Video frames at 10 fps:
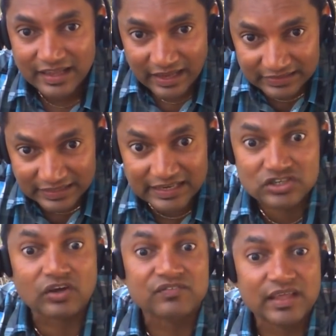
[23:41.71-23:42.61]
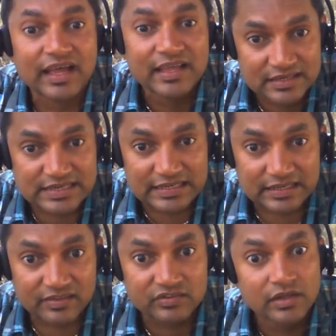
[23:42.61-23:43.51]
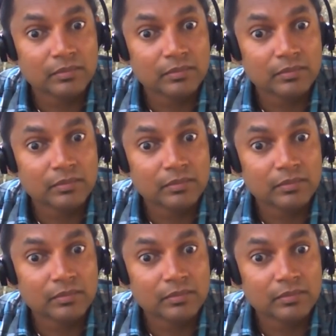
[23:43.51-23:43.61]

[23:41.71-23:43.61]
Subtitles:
at the rate of the debtors.